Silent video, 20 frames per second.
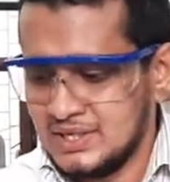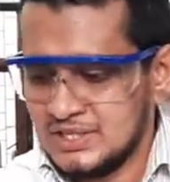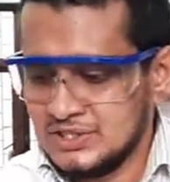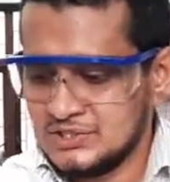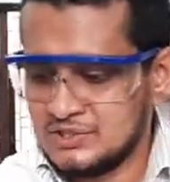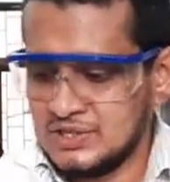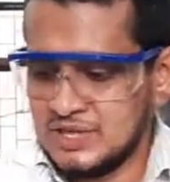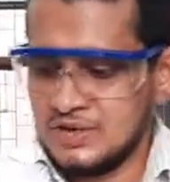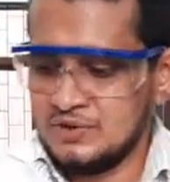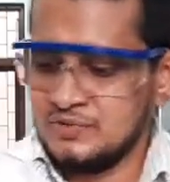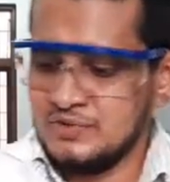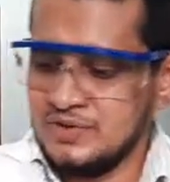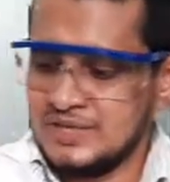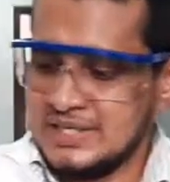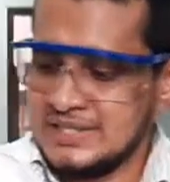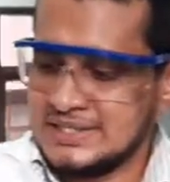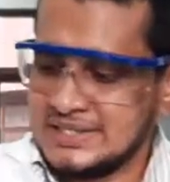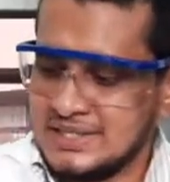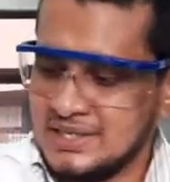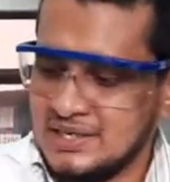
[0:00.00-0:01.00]
So now we
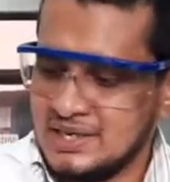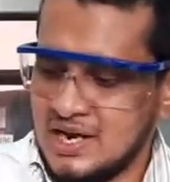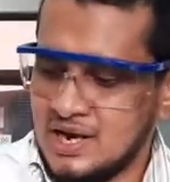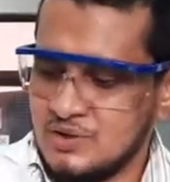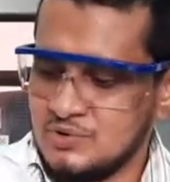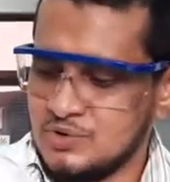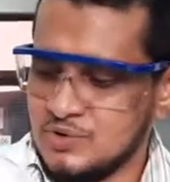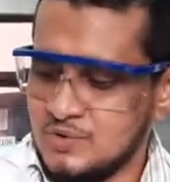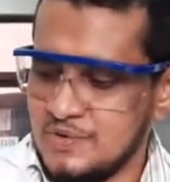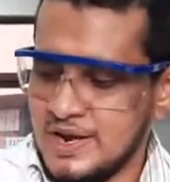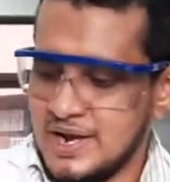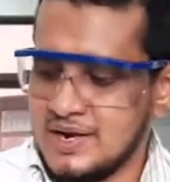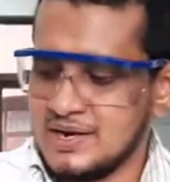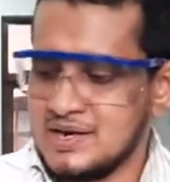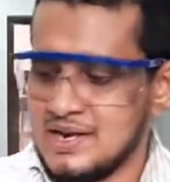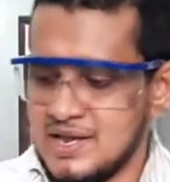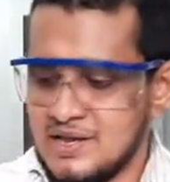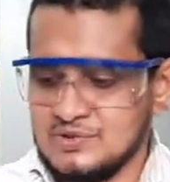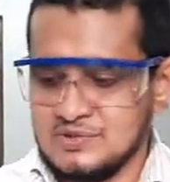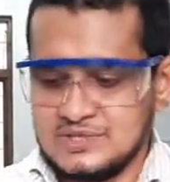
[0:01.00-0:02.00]
will see how to wear
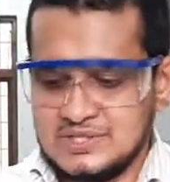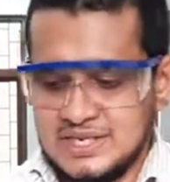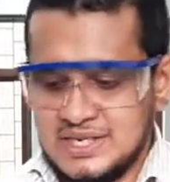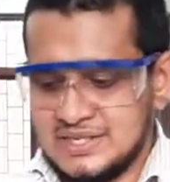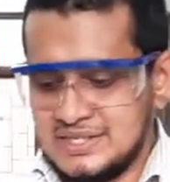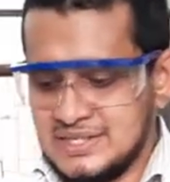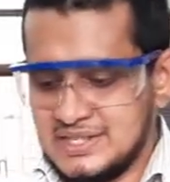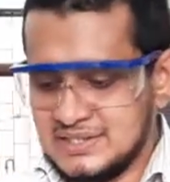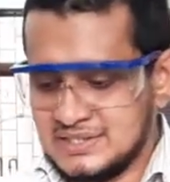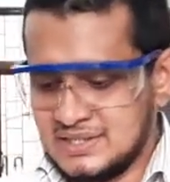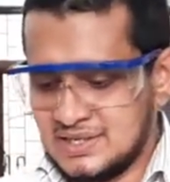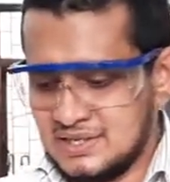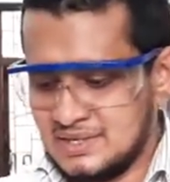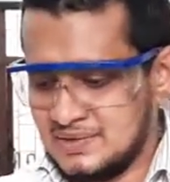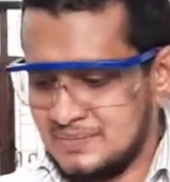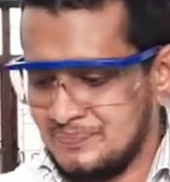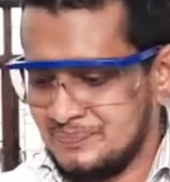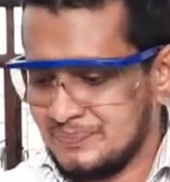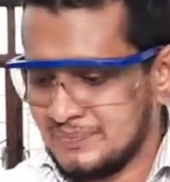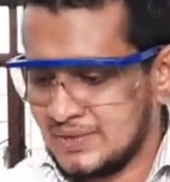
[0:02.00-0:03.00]
gloves, and these
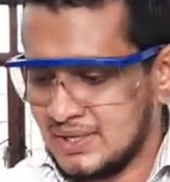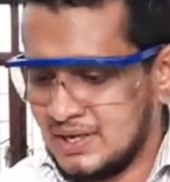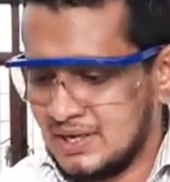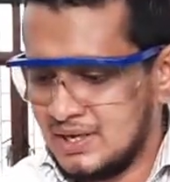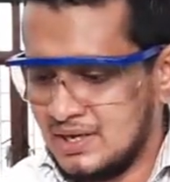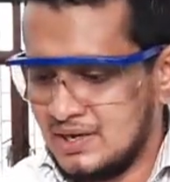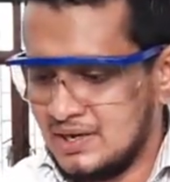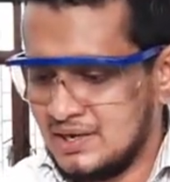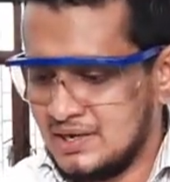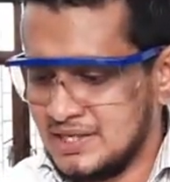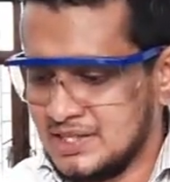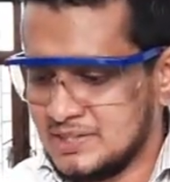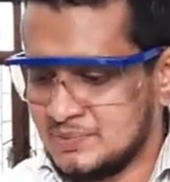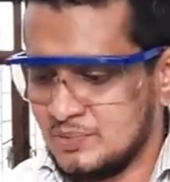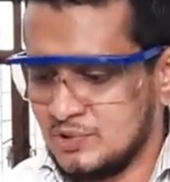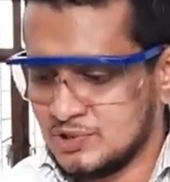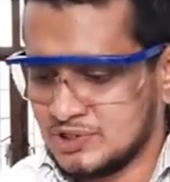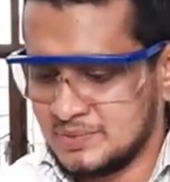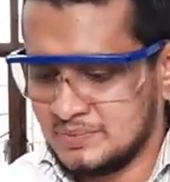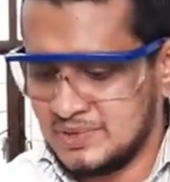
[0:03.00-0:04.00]
are
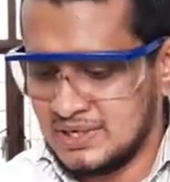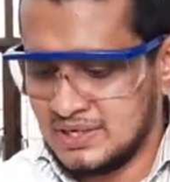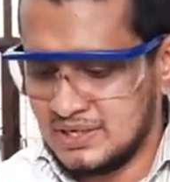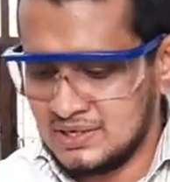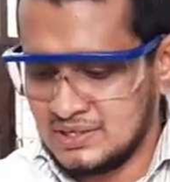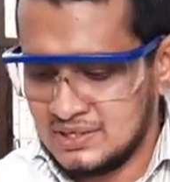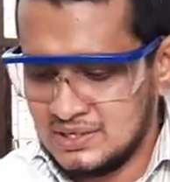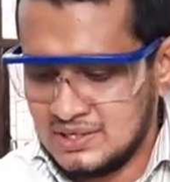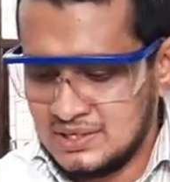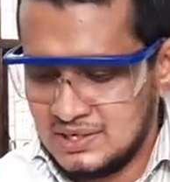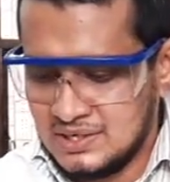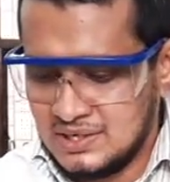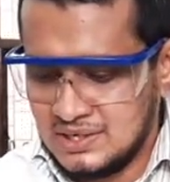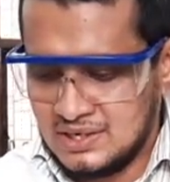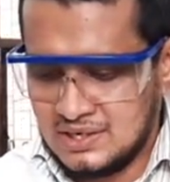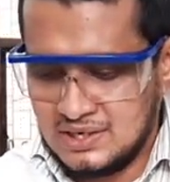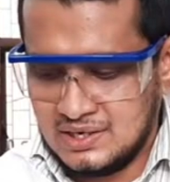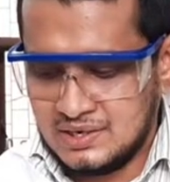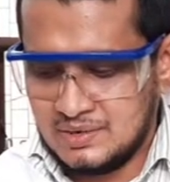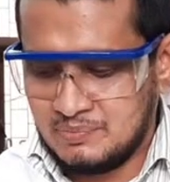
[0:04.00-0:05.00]
disposable
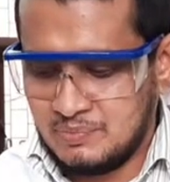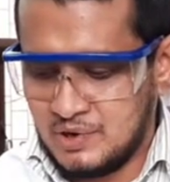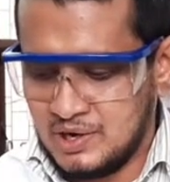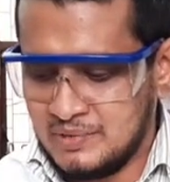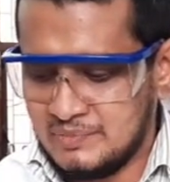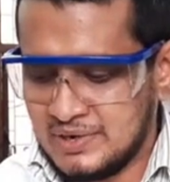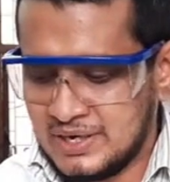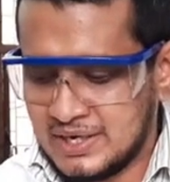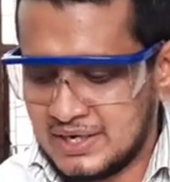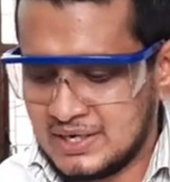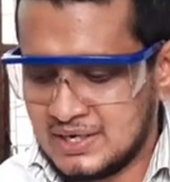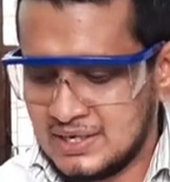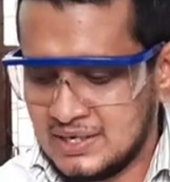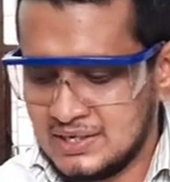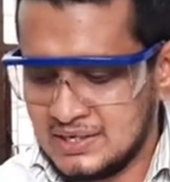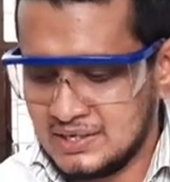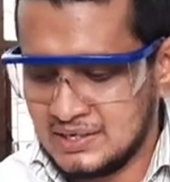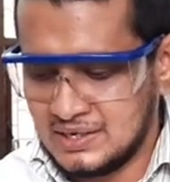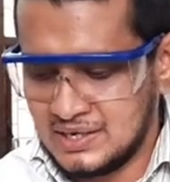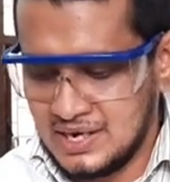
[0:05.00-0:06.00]
polymeric
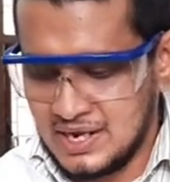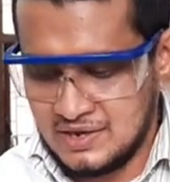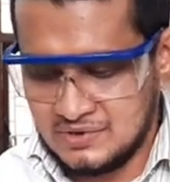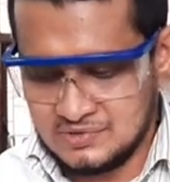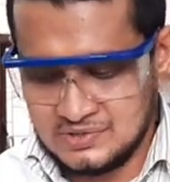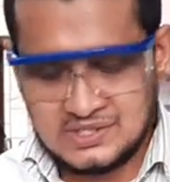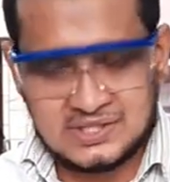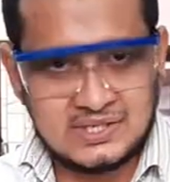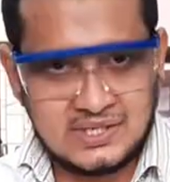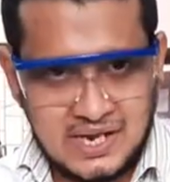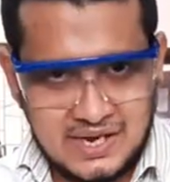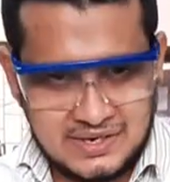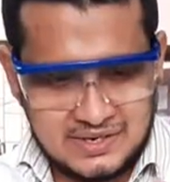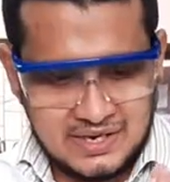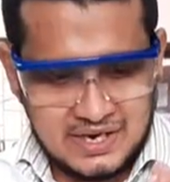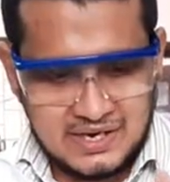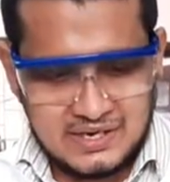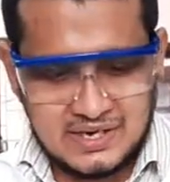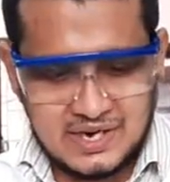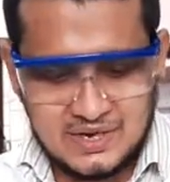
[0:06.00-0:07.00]
gloves,
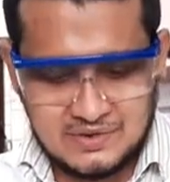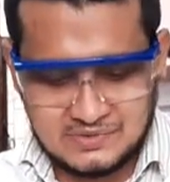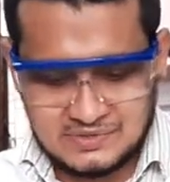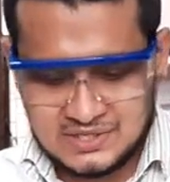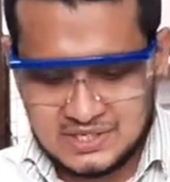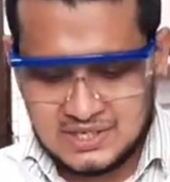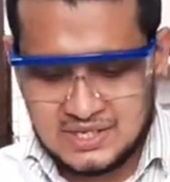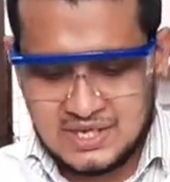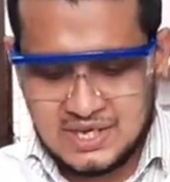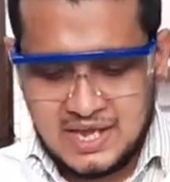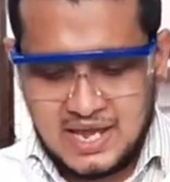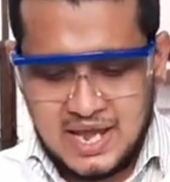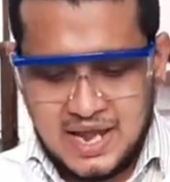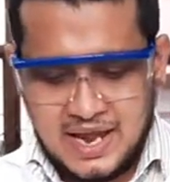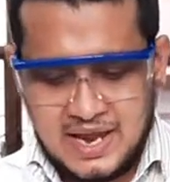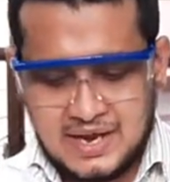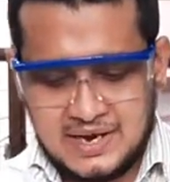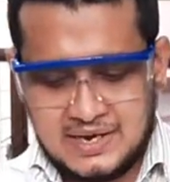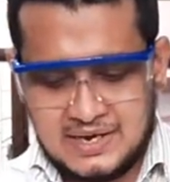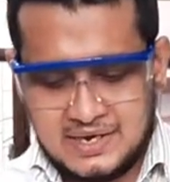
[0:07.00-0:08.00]
nitrile gloves,
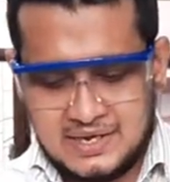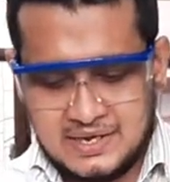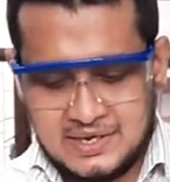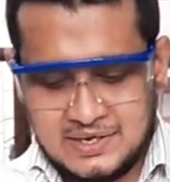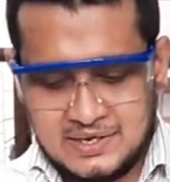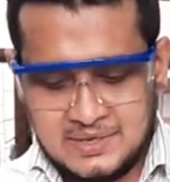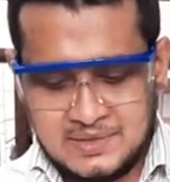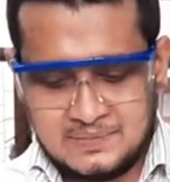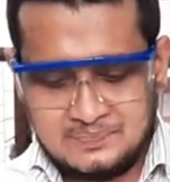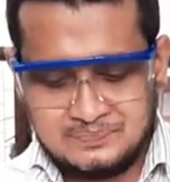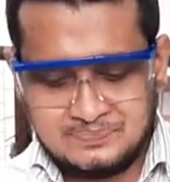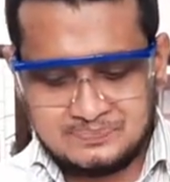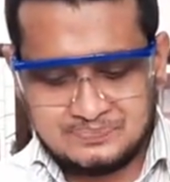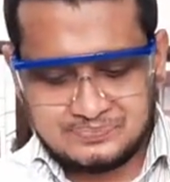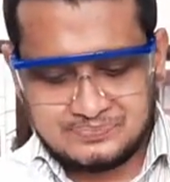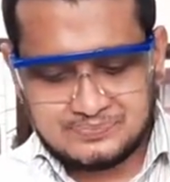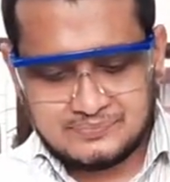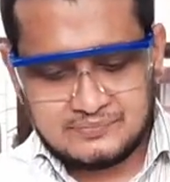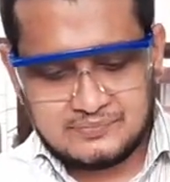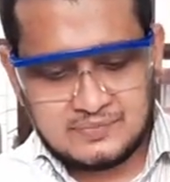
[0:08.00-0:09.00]
and
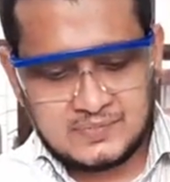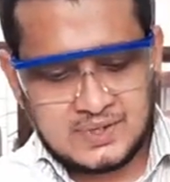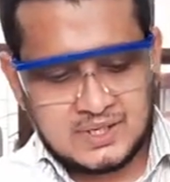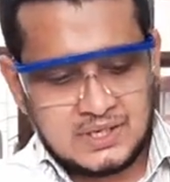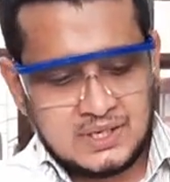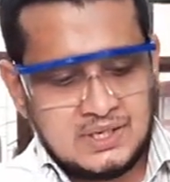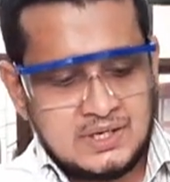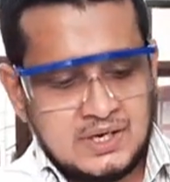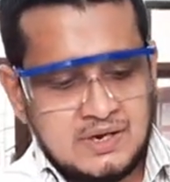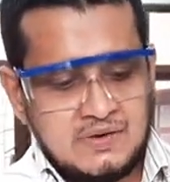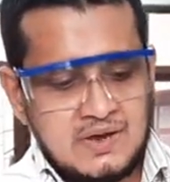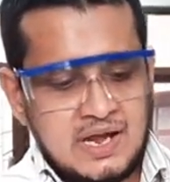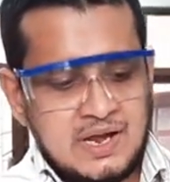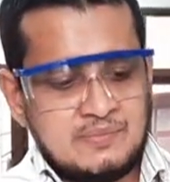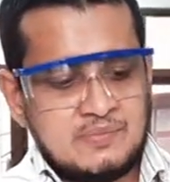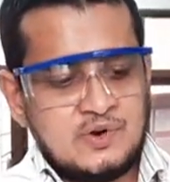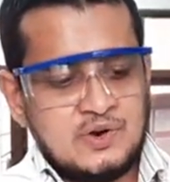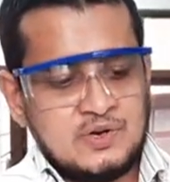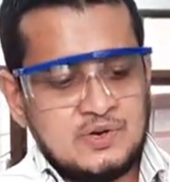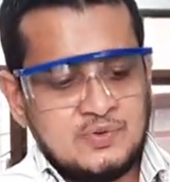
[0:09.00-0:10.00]
I
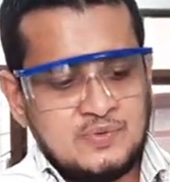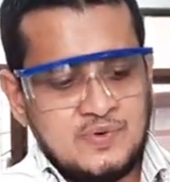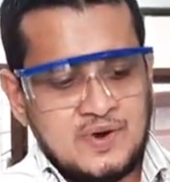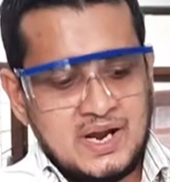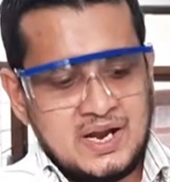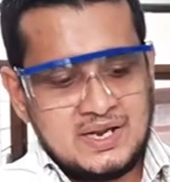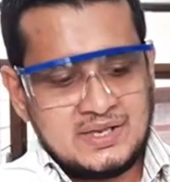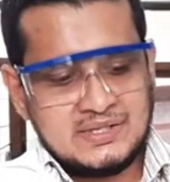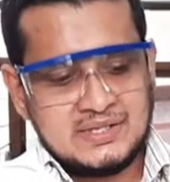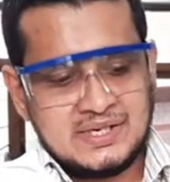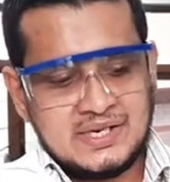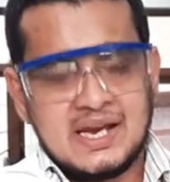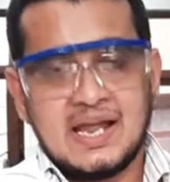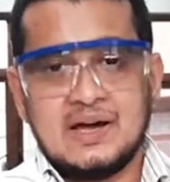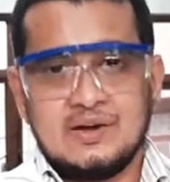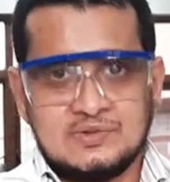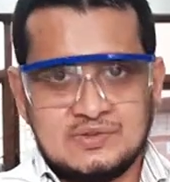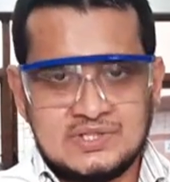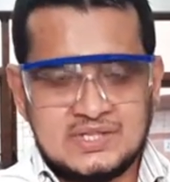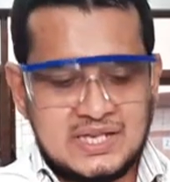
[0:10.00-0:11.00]
am going to wear the
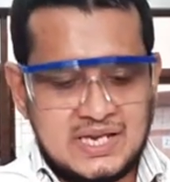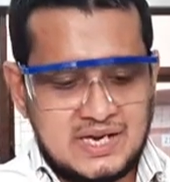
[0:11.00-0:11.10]
gloves.